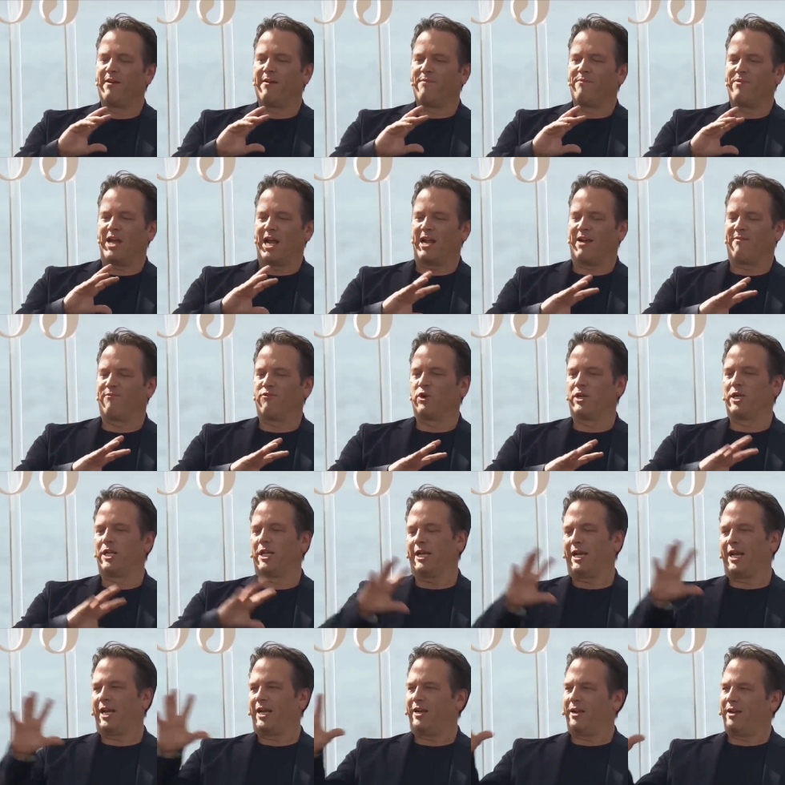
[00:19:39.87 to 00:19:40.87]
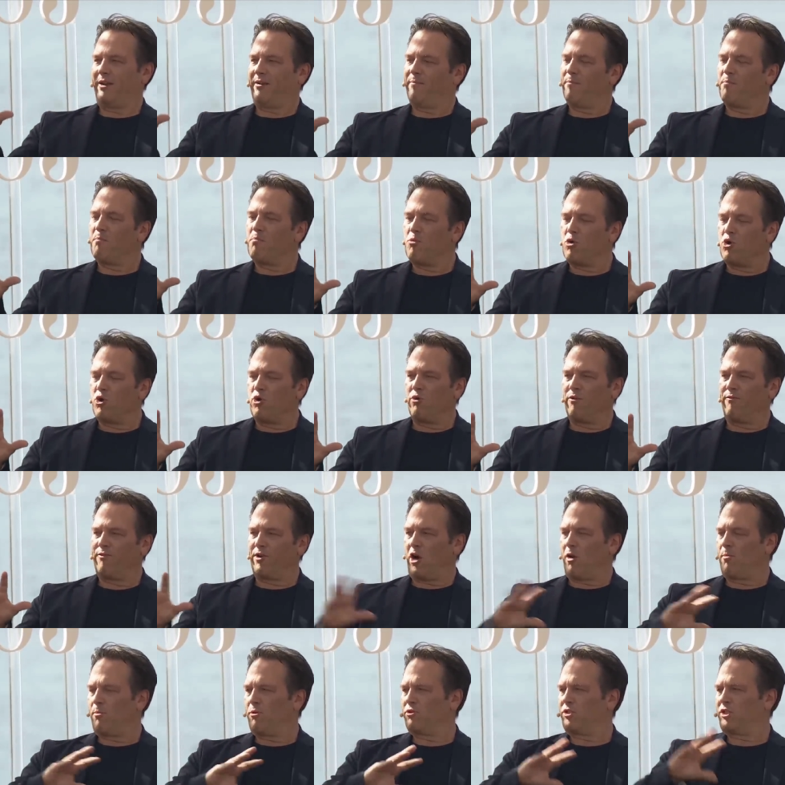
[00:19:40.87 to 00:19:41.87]
that have really moved
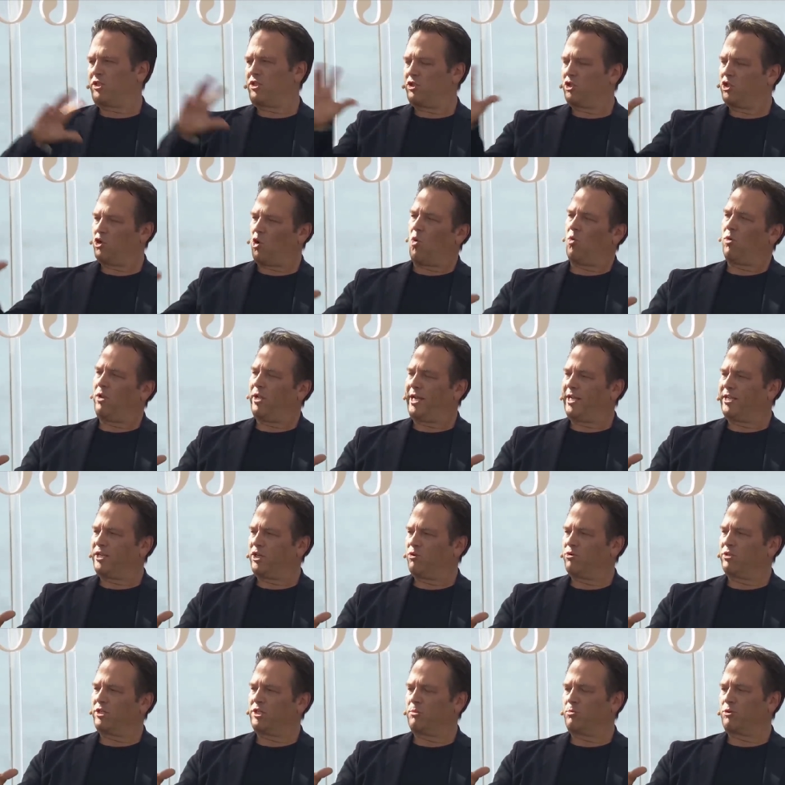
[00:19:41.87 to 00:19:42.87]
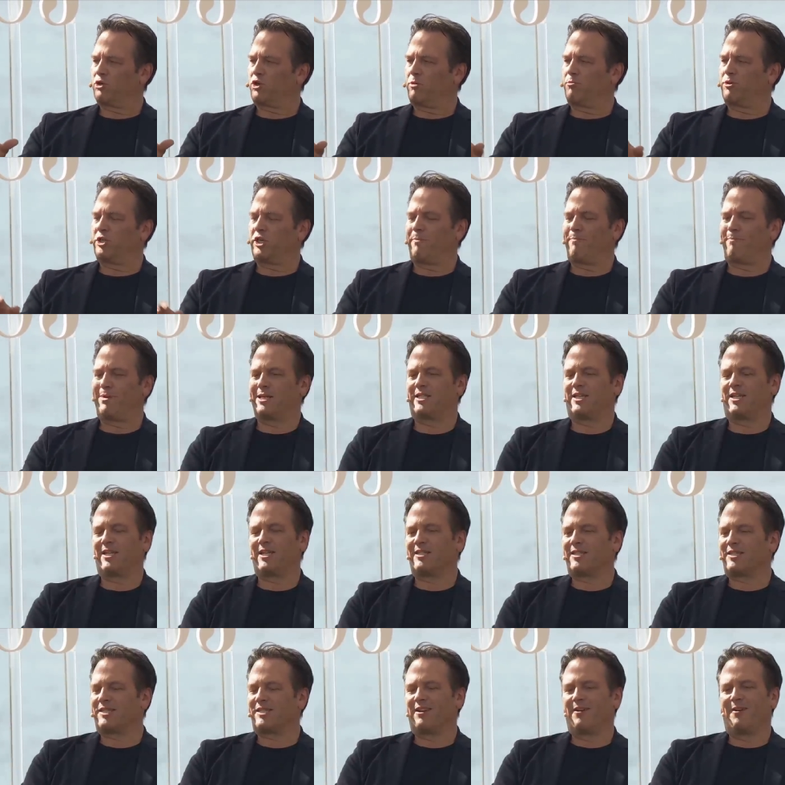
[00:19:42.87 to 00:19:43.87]
almost solely to a subscription
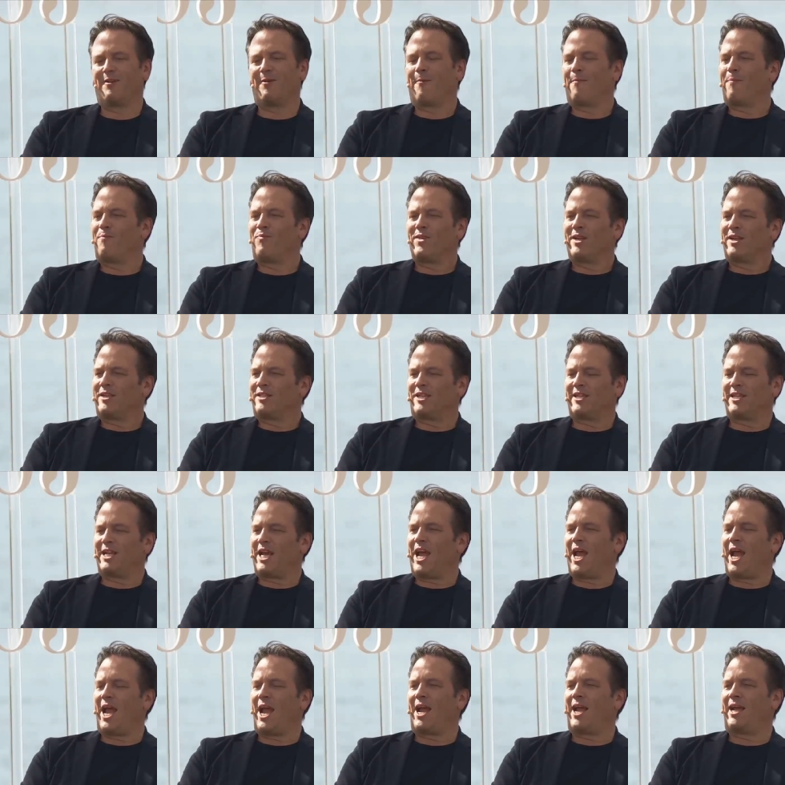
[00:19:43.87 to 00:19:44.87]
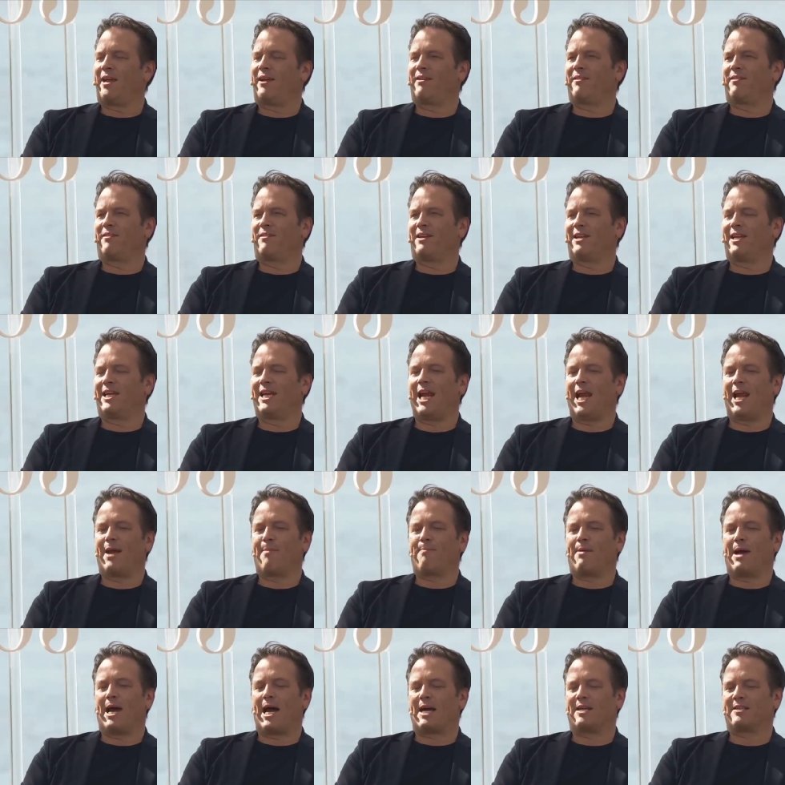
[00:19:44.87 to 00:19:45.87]
business. Today, Game
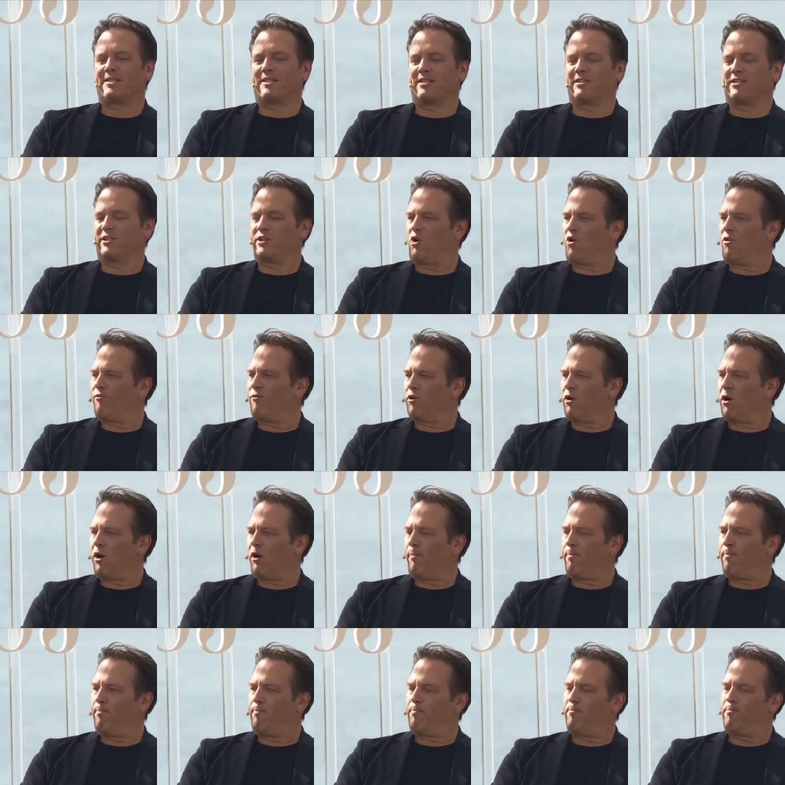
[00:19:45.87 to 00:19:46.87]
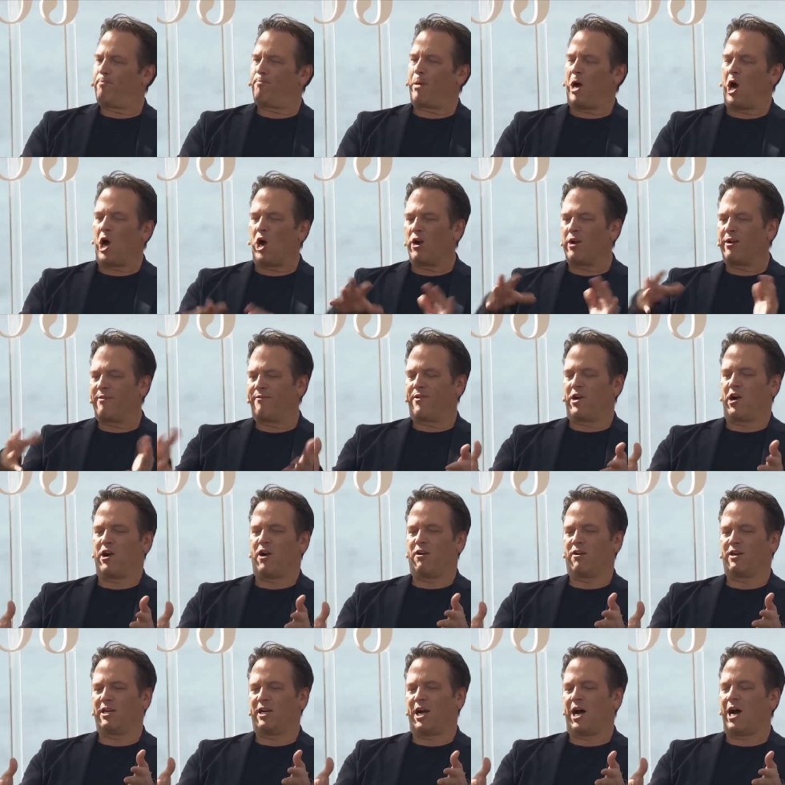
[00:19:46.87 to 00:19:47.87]
Pass is an overall part of
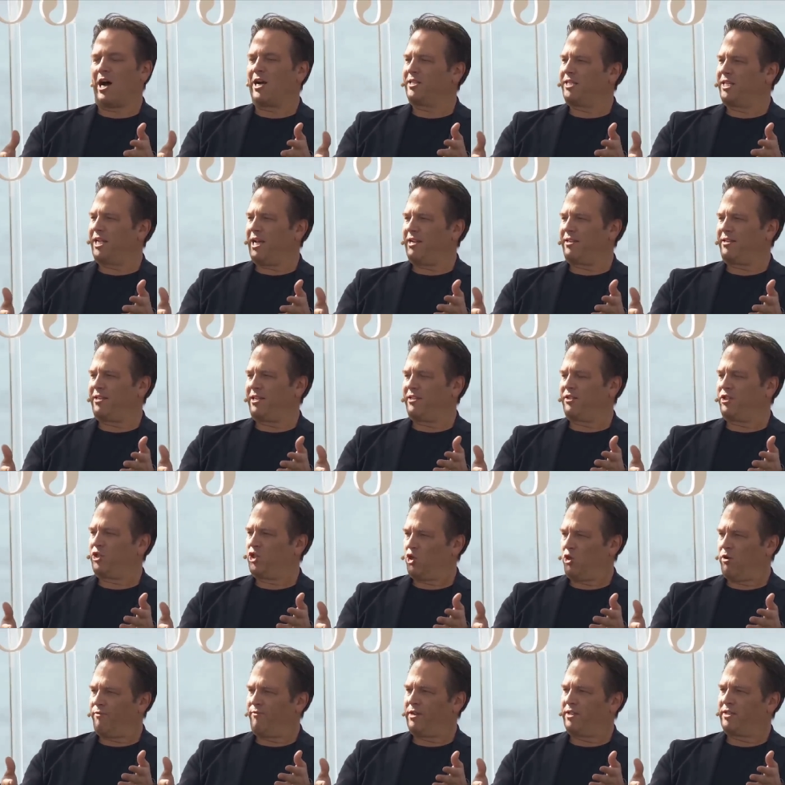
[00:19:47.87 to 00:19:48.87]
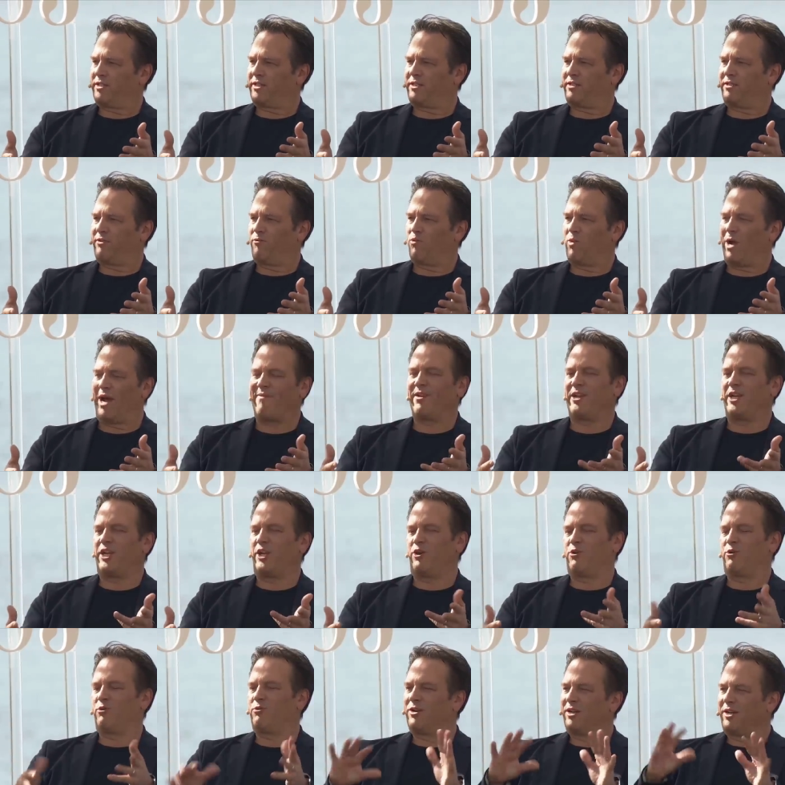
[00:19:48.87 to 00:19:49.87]
our content and service
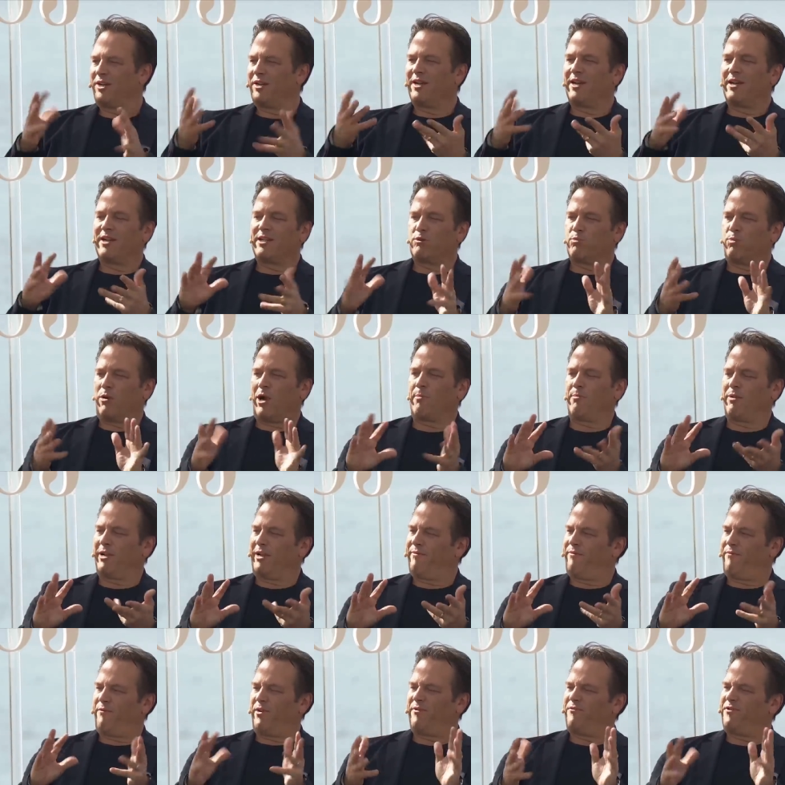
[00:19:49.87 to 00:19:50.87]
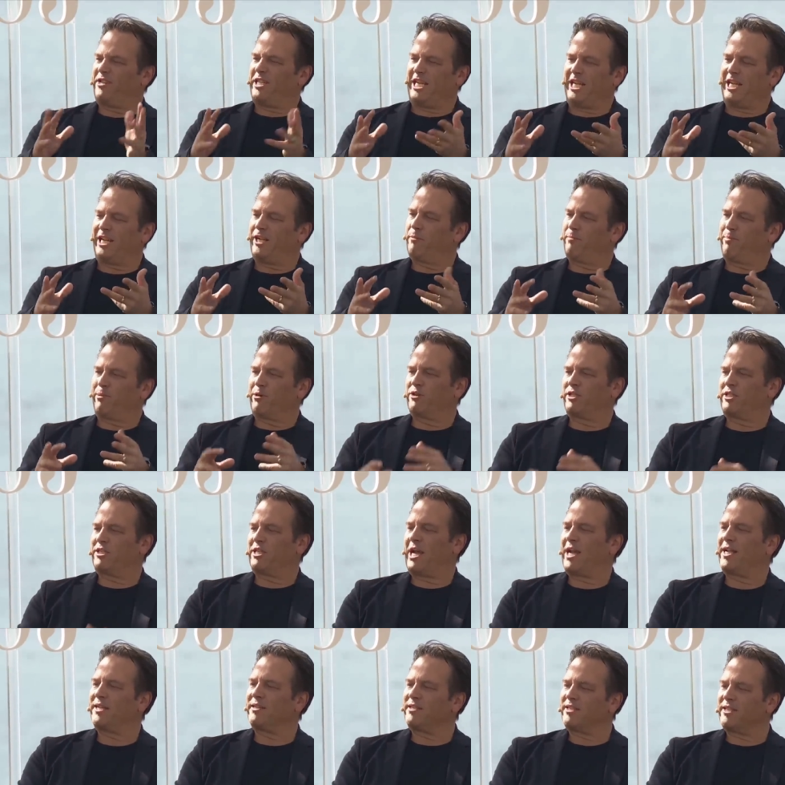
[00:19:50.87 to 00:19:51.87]
revenue It's probably
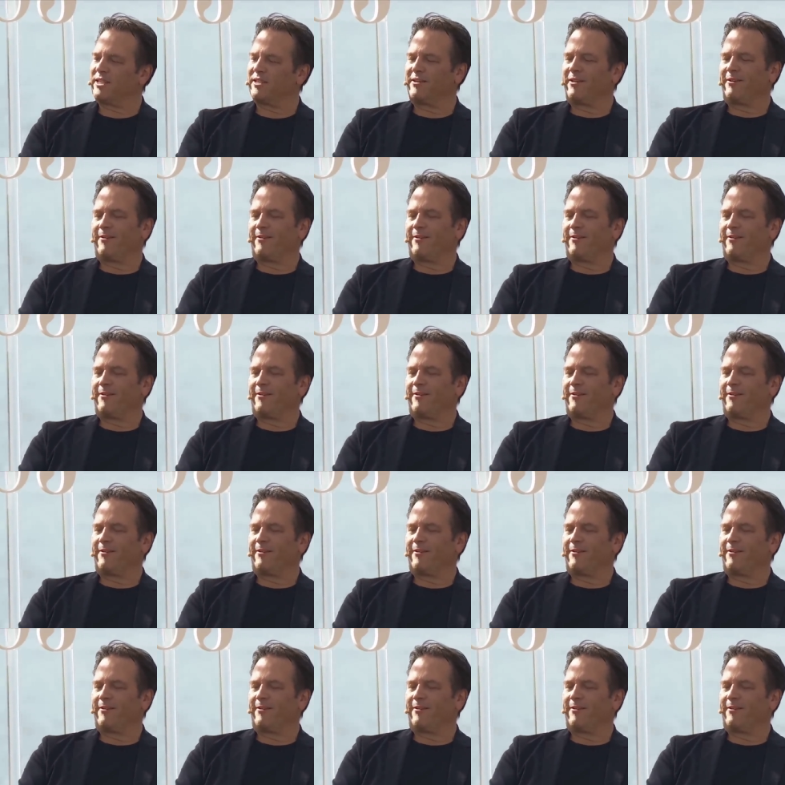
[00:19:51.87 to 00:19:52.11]
15%.